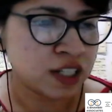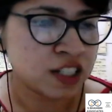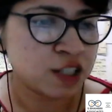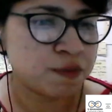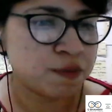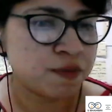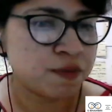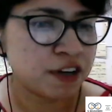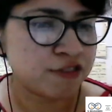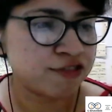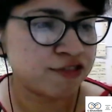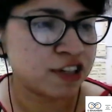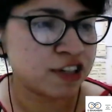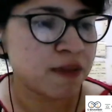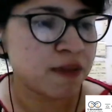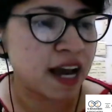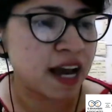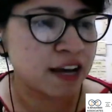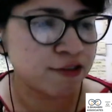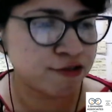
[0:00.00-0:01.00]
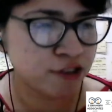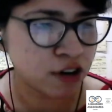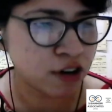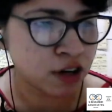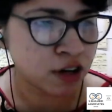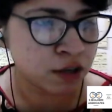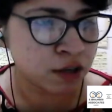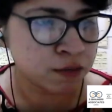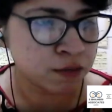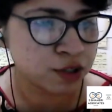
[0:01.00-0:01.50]
preferred by
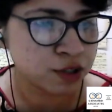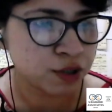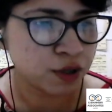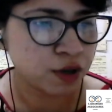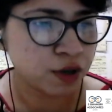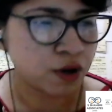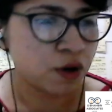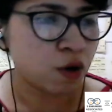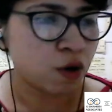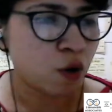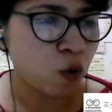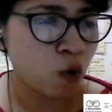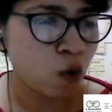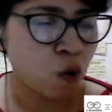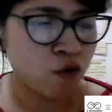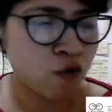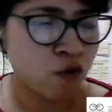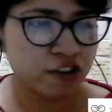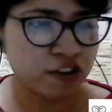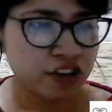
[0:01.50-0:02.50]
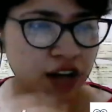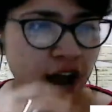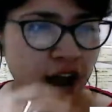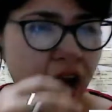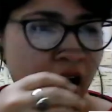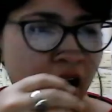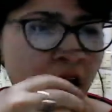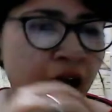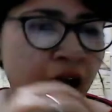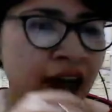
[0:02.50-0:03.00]
firms over
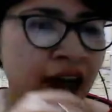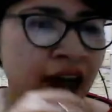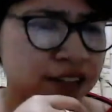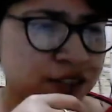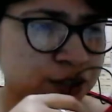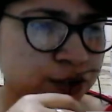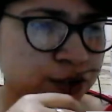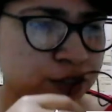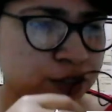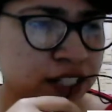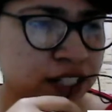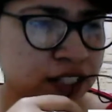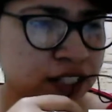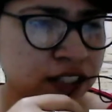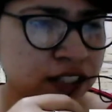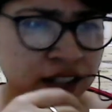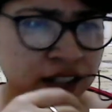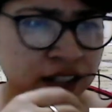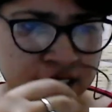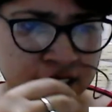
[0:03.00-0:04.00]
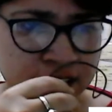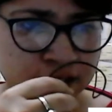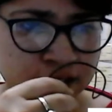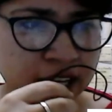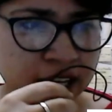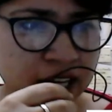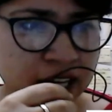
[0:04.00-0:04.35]
art students in this field?